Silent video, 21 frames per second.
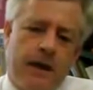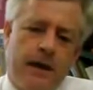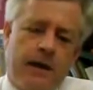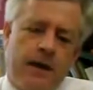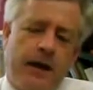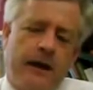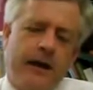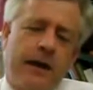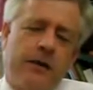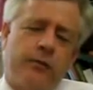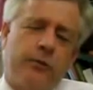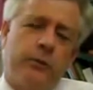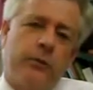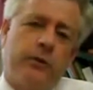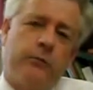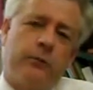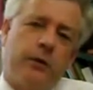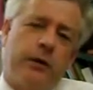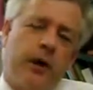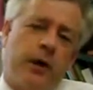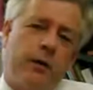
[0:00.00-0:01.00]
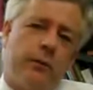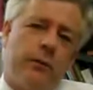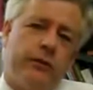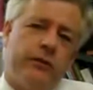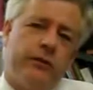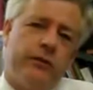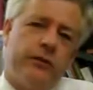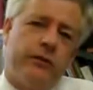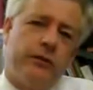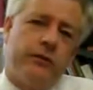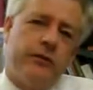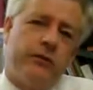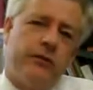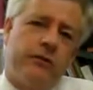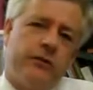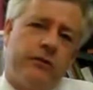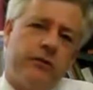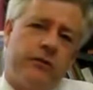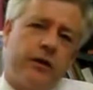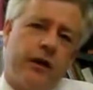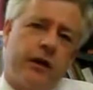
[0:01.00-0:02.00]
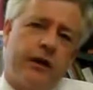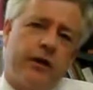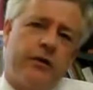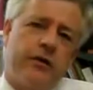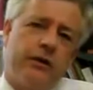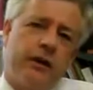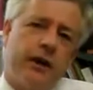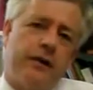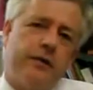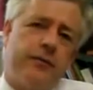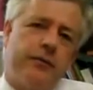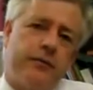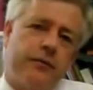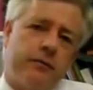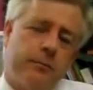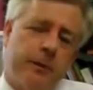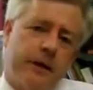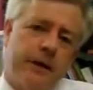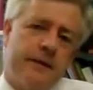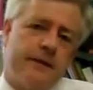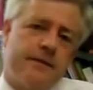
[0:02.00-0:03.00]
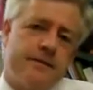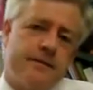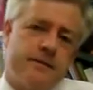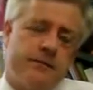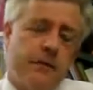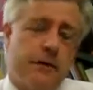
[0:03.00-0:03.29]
you know, I guess what, what I want to do is to try and create a space,